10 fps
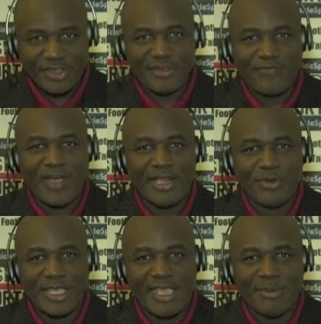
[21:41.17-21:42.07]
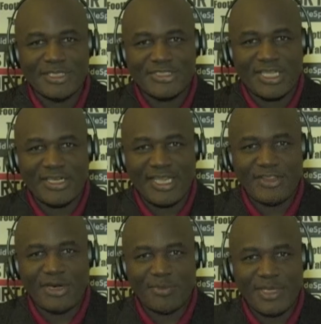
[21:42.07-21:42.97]
then the final game on Sunday,
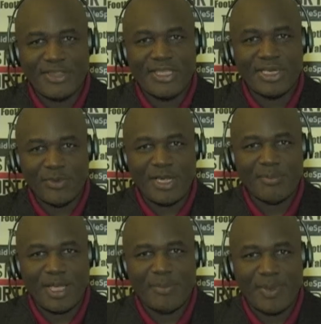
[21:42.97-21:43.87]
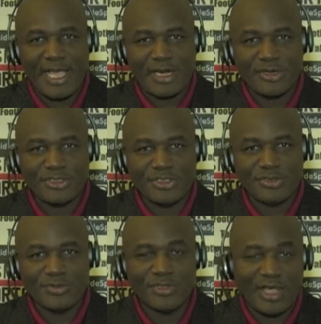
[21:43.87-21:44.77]
that'll be the Green Bay Packers,
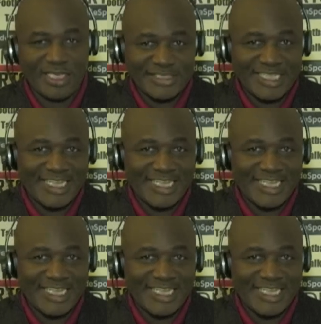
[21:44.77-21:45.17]
who lost